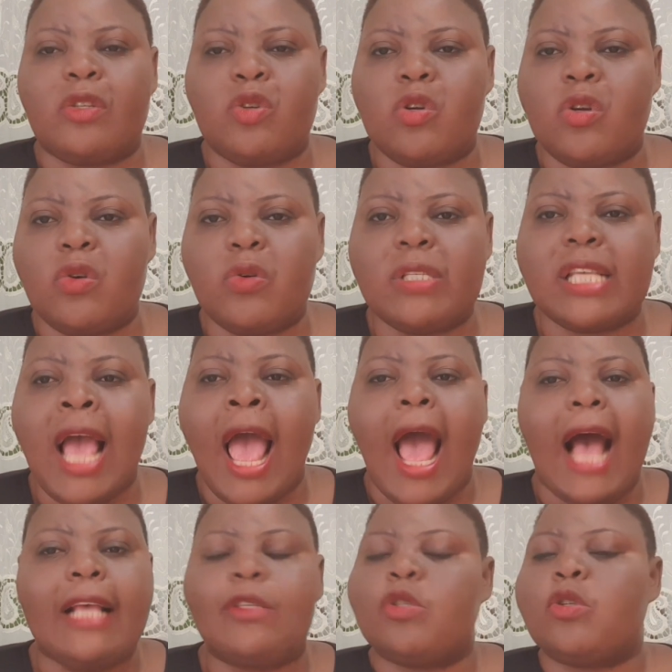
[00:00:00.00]
to lose
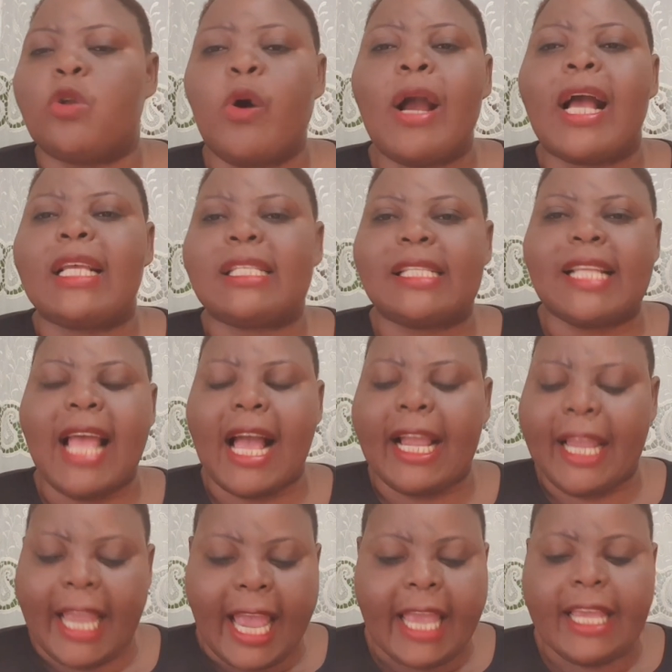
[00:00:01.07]
as long as they are
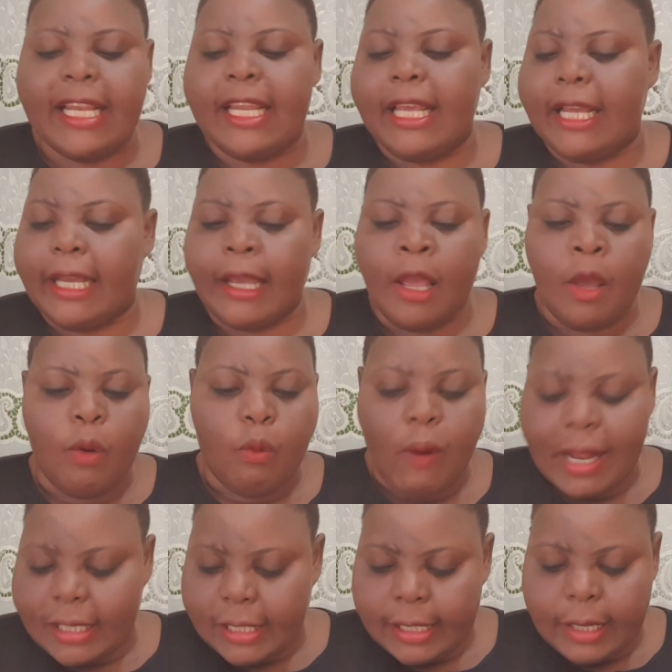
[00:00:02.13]
gaining
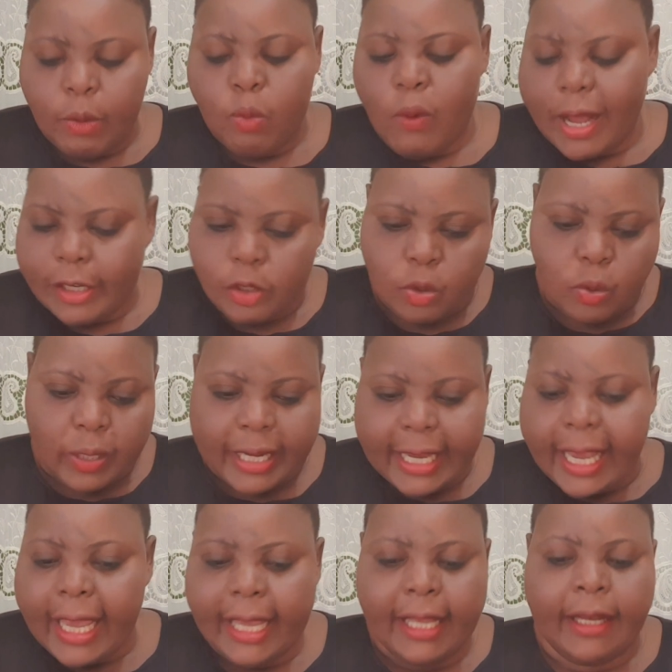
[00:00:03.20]
what they want to
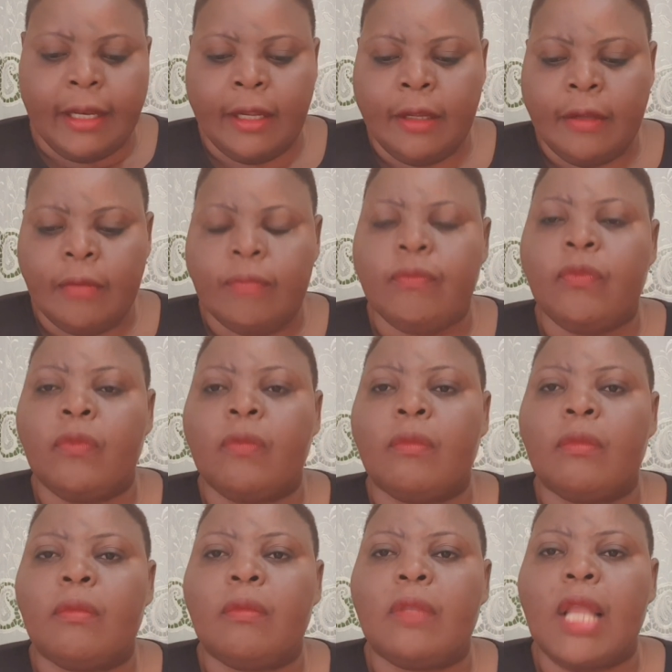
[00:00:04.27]
gain.
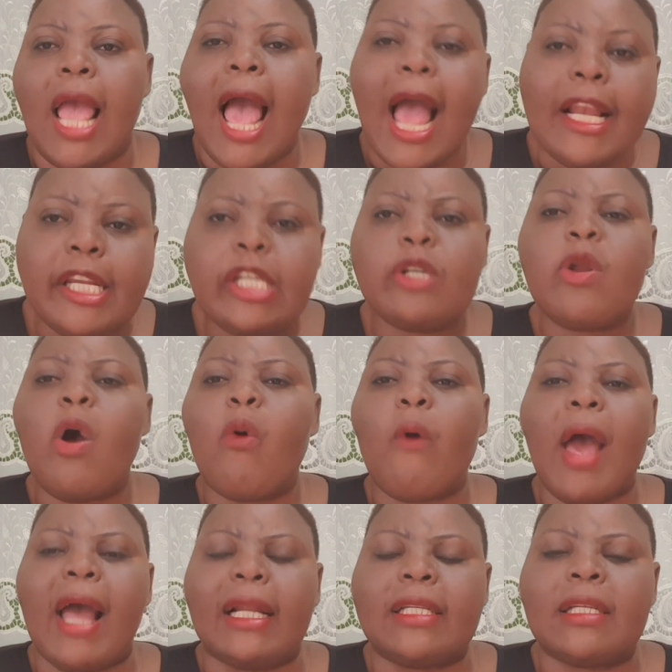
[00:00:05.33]
And you know
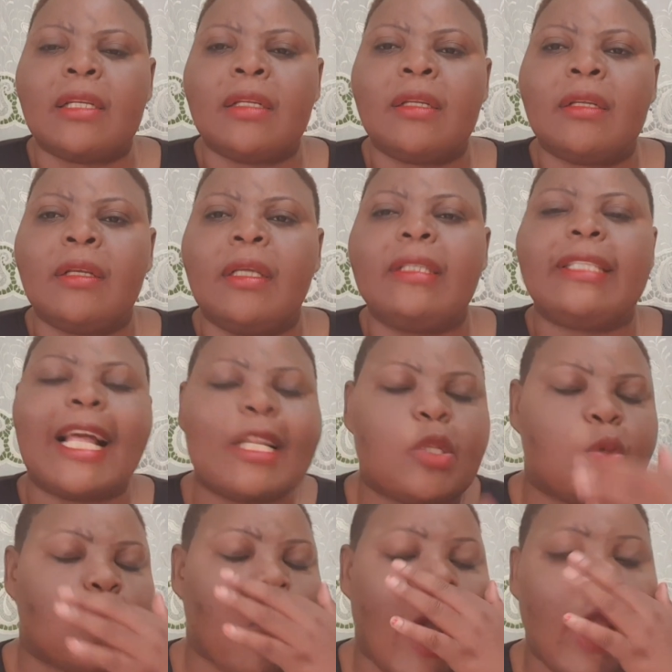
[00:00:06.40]
what?
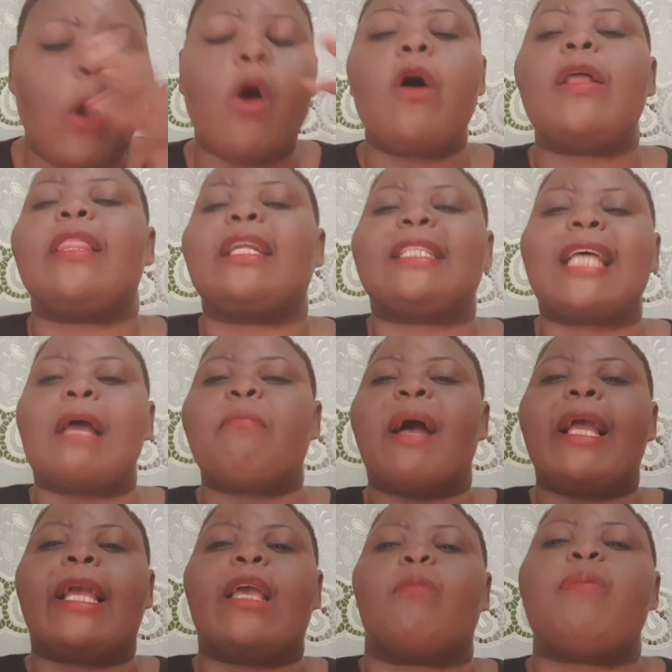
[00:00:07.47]
That's why all the time
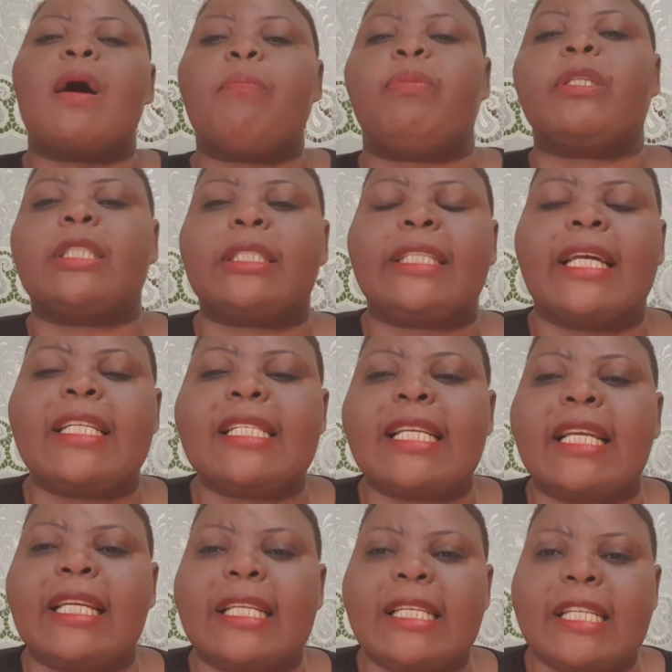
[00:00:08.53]
I keep
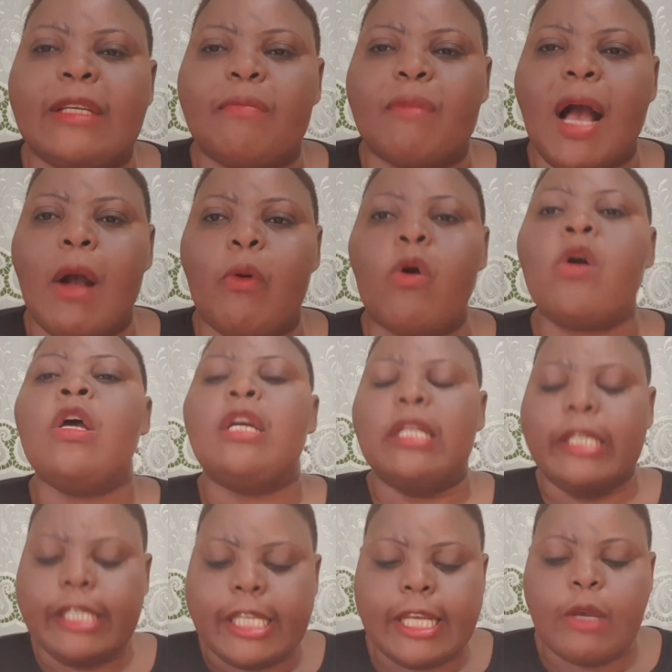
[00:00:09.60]
appreciating D Mango.
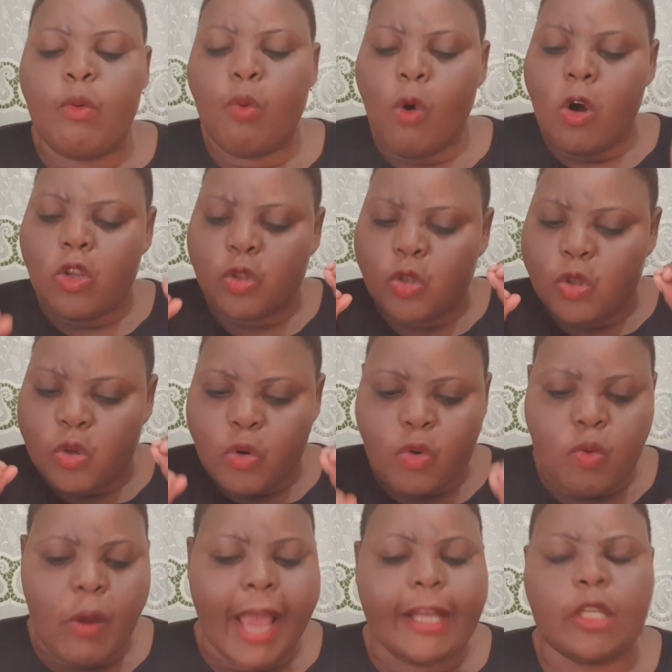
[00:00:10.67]
D was
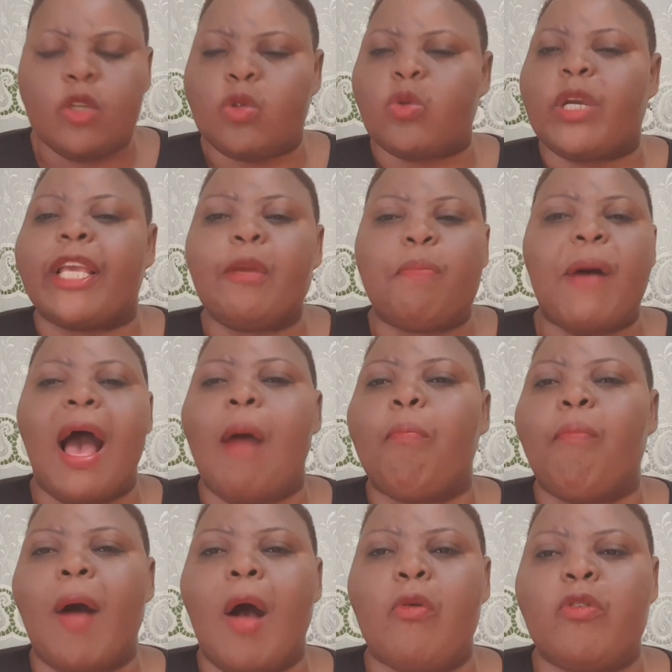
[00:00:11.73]
right to keep her
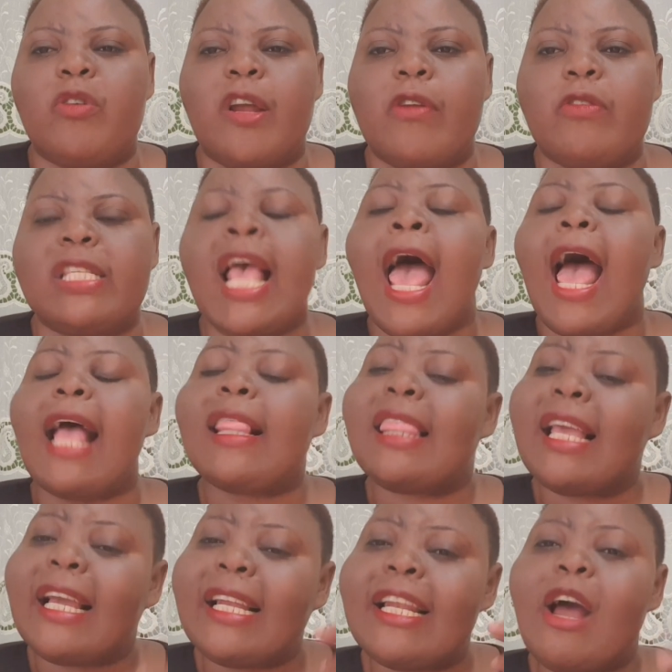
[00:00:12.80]
boundaries. I
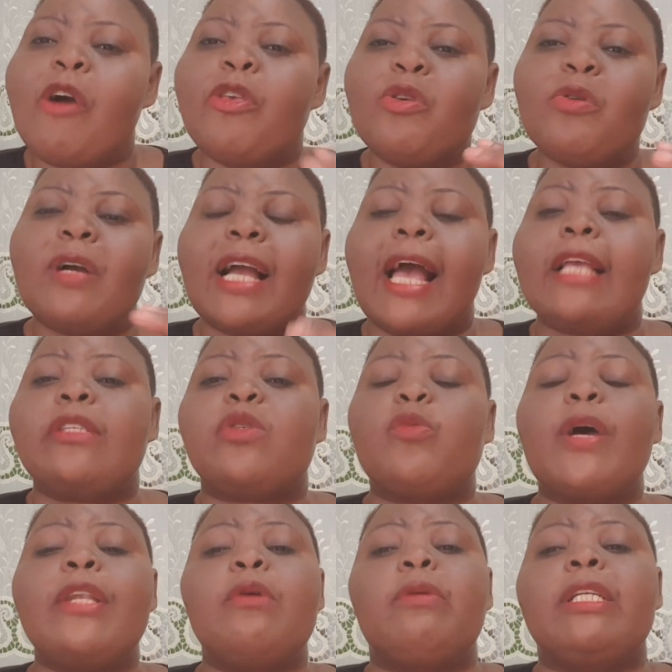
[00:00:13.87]
think now you guys,
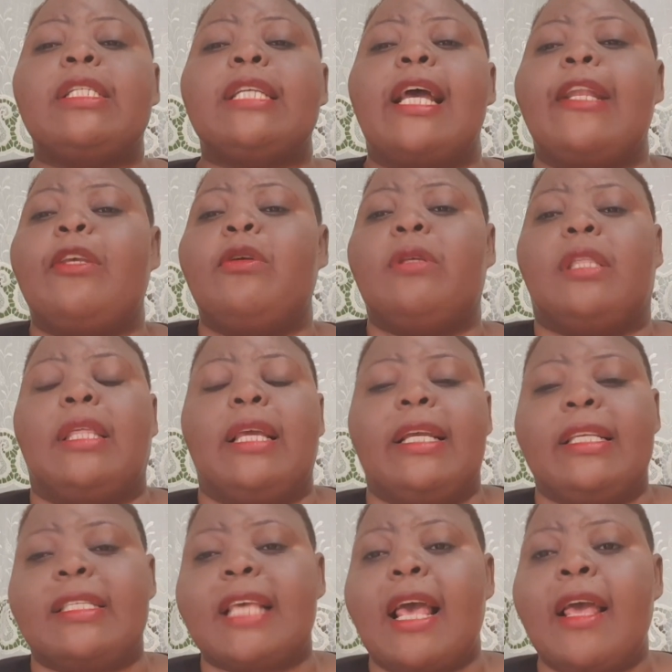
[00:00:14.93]
when we tell you
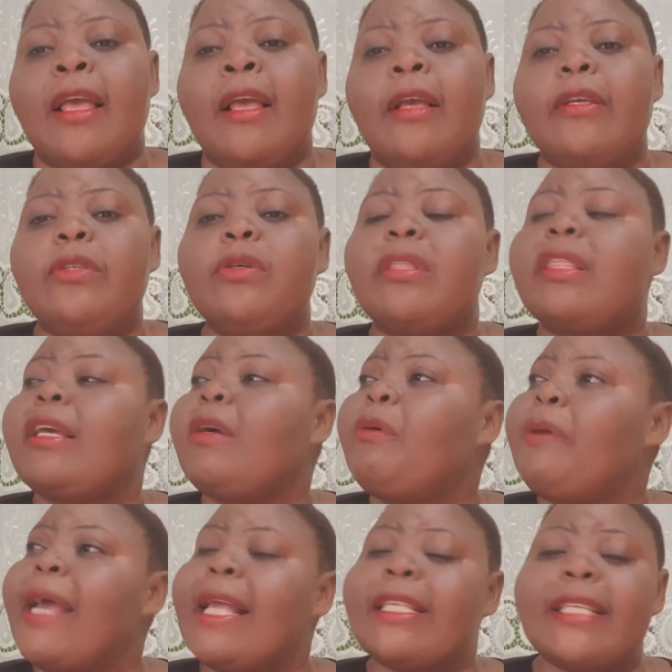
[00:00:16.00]
things, you think
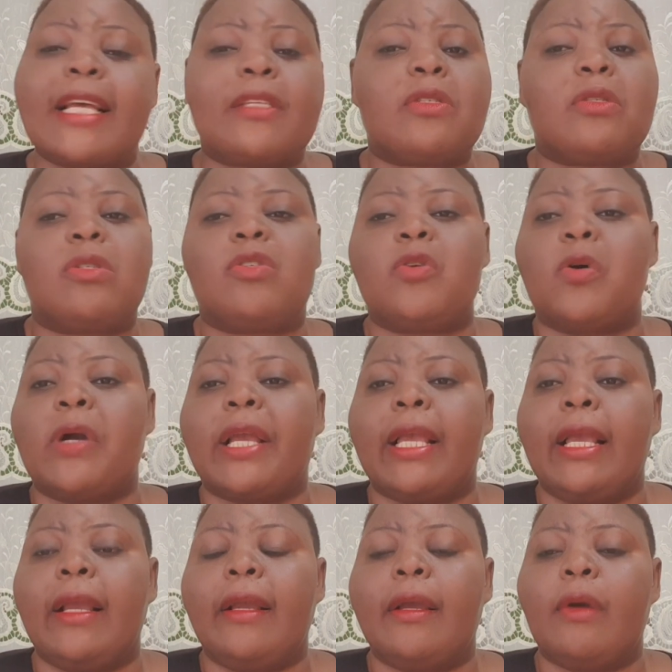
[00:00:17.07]
we are just
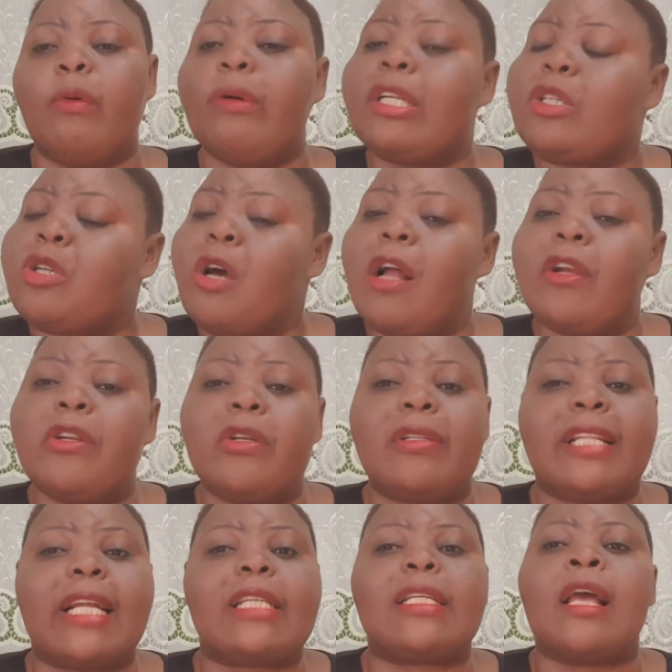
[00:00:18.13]
talking. We told you
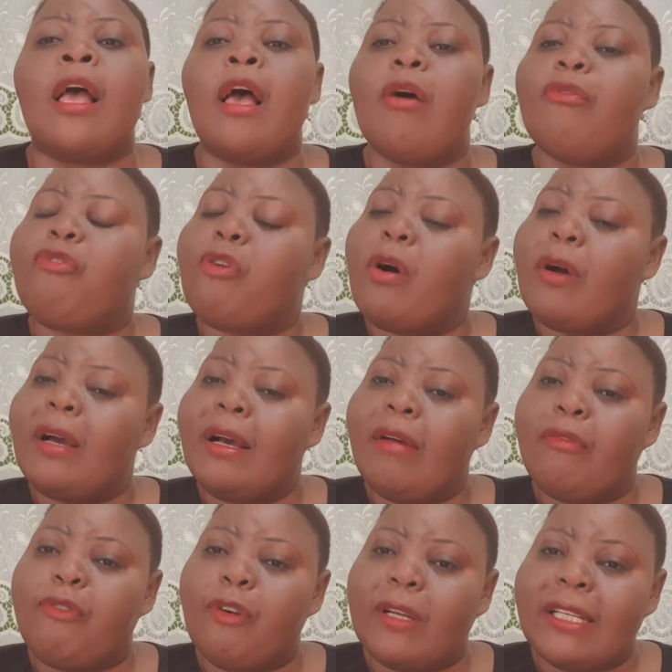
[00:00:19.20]
that
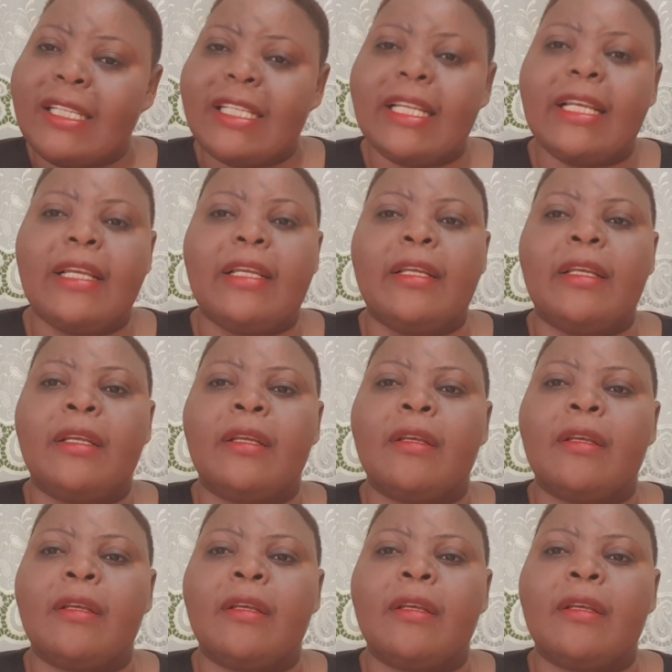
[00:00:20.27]
for D